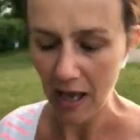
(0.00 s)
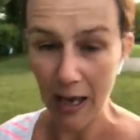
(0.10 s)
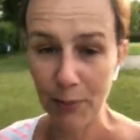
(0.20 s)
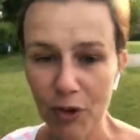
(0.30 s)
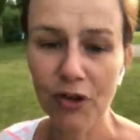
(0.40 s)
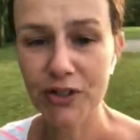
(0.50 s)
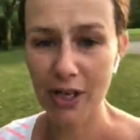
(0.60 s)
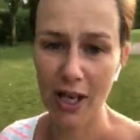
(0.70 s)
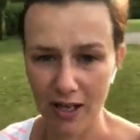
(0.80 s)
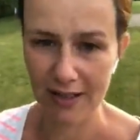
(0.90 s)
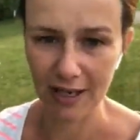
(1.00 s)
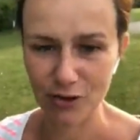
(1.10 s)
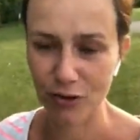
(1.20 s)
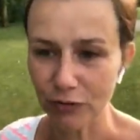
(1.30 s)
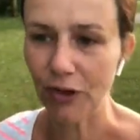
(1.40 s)
I'm not a
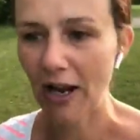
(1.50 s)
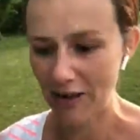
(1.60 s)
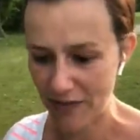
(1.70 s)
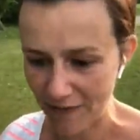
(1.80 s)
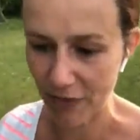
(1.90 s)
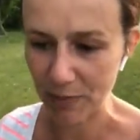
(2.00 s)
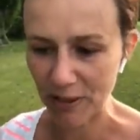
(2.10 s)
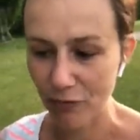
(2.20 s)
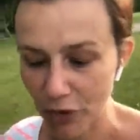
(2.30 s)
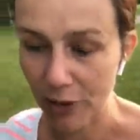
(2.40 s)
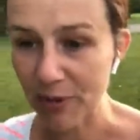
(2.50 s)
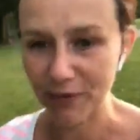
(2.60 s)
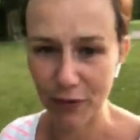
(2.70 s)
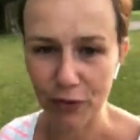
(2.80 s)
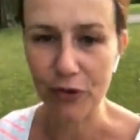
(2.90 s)
natural runner. I've never been a runner
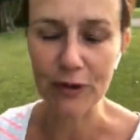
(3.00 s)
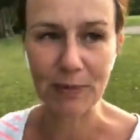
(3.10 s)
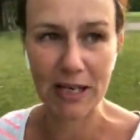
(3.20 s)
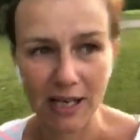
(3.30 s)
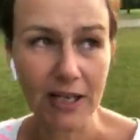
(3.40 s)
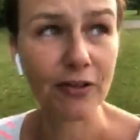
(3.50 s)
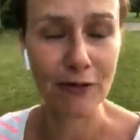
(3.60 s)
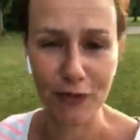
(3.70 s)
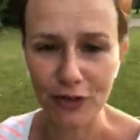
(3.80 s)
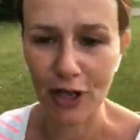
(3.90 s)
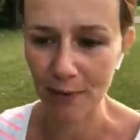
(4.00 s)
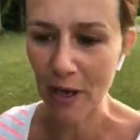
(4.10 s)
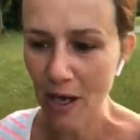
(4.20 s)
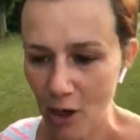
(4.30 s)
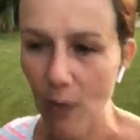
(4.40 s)
before in my life, even though I'm
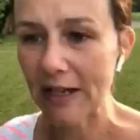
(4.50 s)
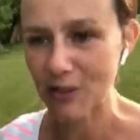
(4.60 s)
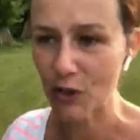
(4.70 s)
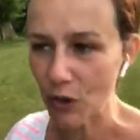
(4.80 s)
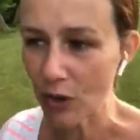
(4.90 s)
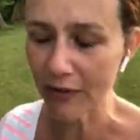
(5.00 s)
quite tall.